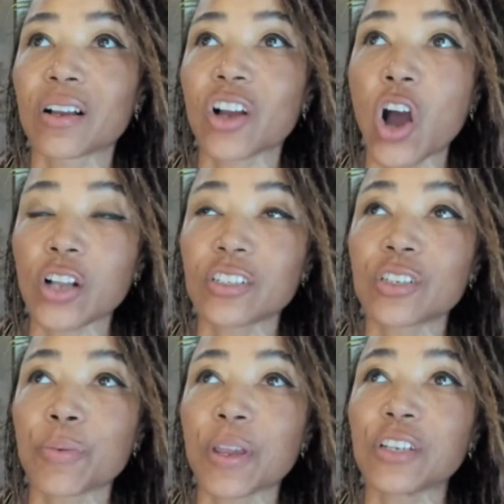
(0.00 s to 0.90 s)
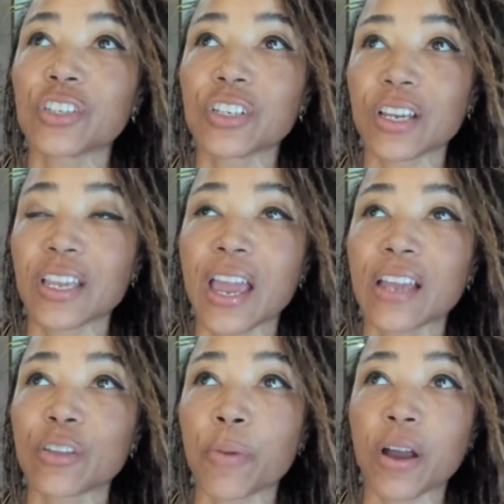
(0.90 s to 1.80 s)
Constipation,
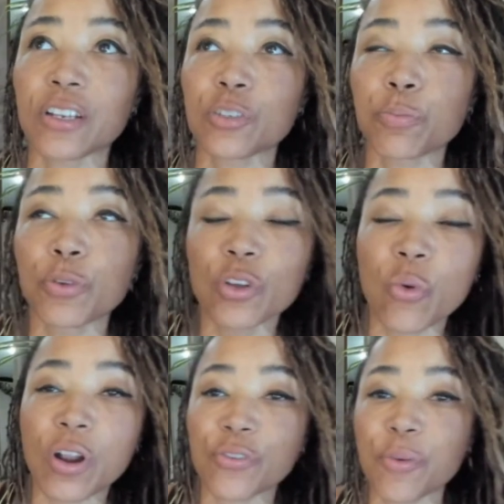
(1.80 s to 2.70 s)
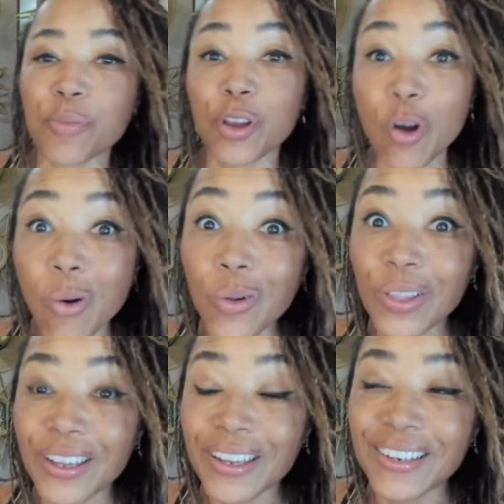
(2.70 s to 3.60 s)
again, the body's pulling water from the
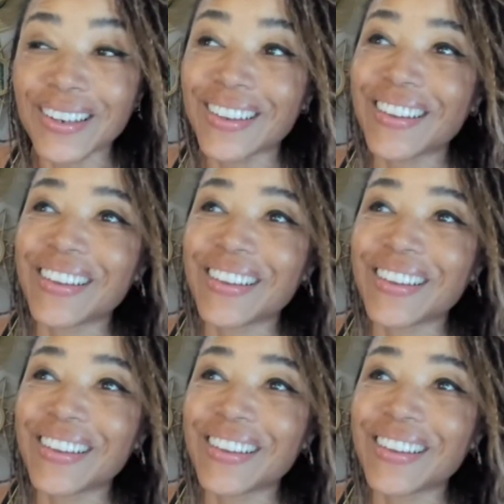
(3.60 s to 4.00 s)
colon.